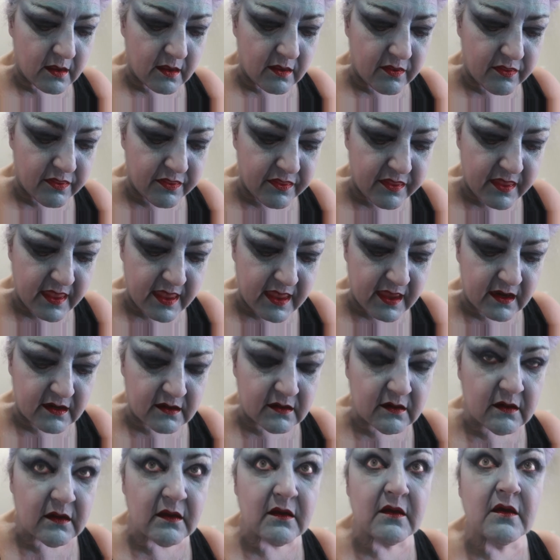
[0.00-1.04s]
And
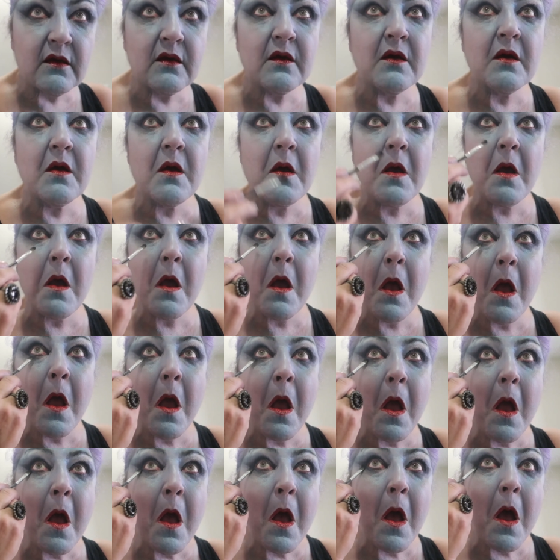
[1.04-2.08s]
then
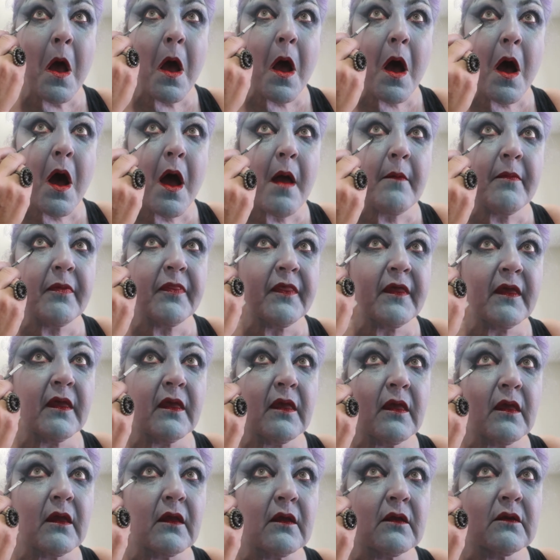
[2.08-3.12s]
I'm
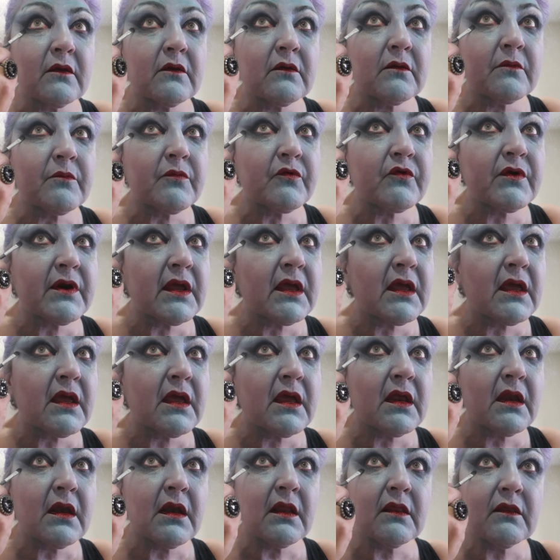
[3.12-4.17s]
thinking to bring
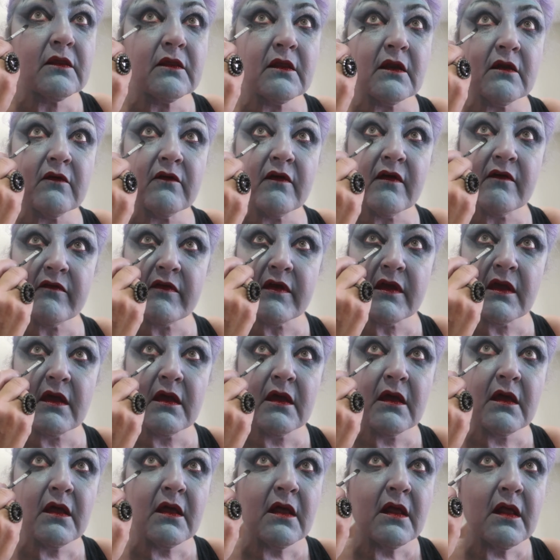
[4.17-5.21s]
in, instead of
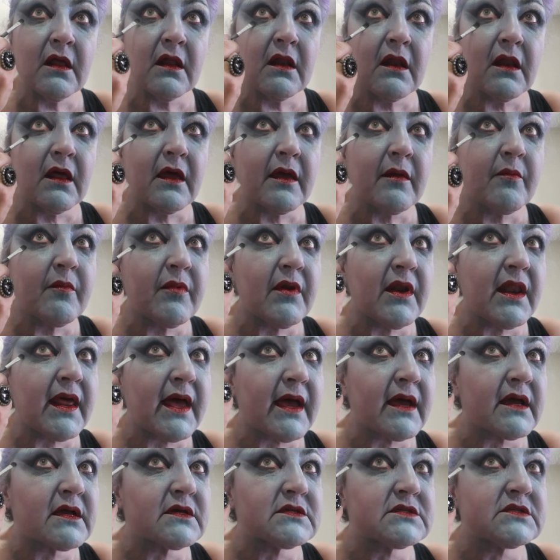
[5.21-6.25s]
having like
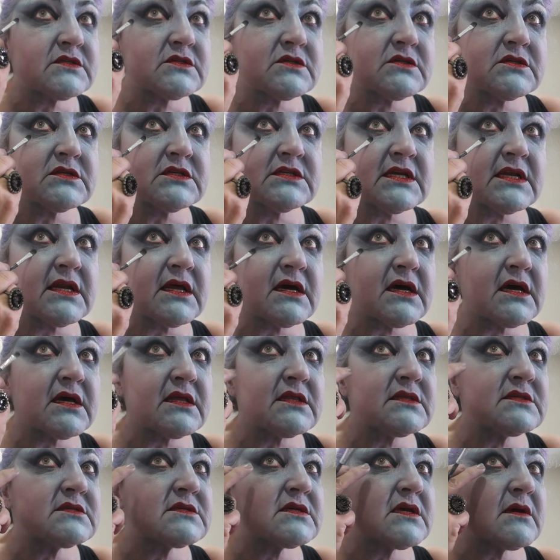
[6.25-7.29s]
black sooty
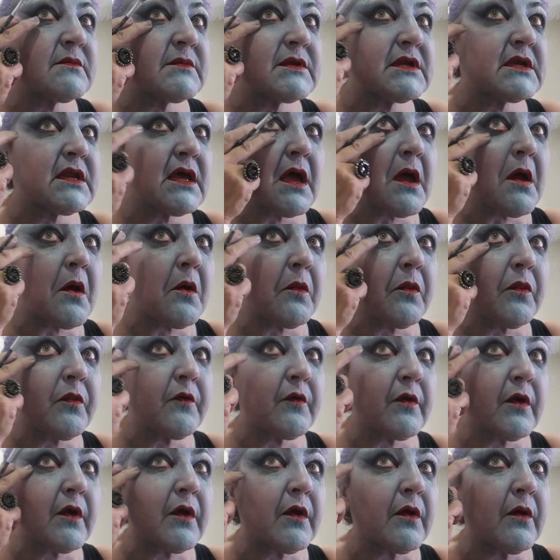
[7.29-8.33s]
lines coming down
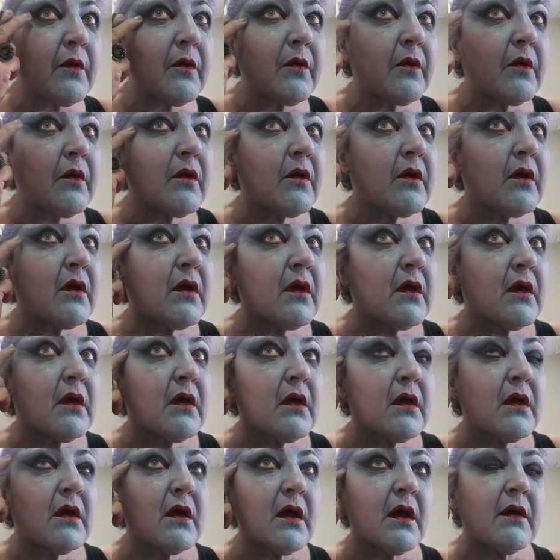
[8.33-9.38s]
through,
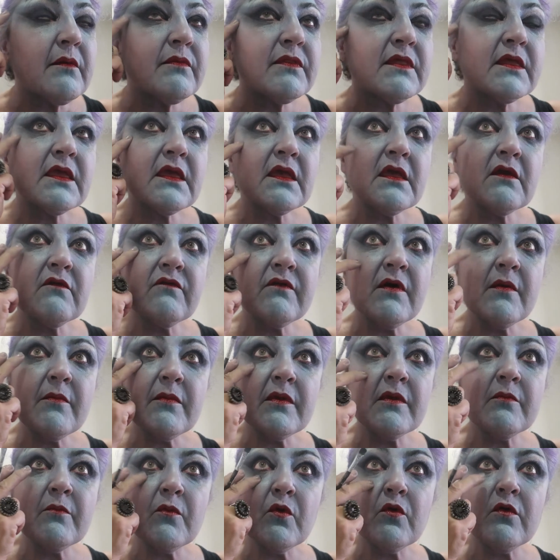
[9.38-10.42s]
I'm thinking if I'm a
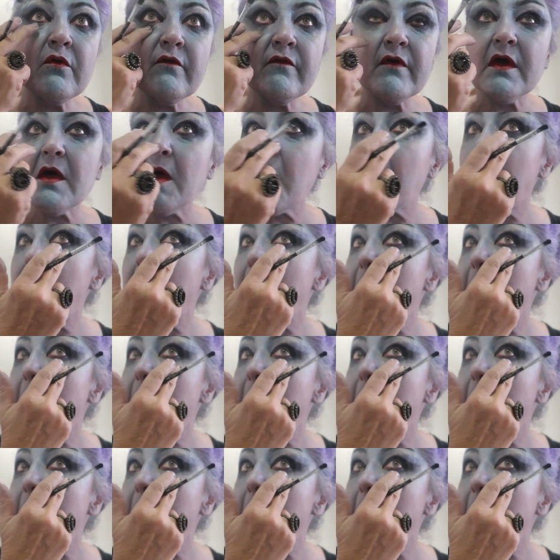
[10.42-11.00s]
bit more of a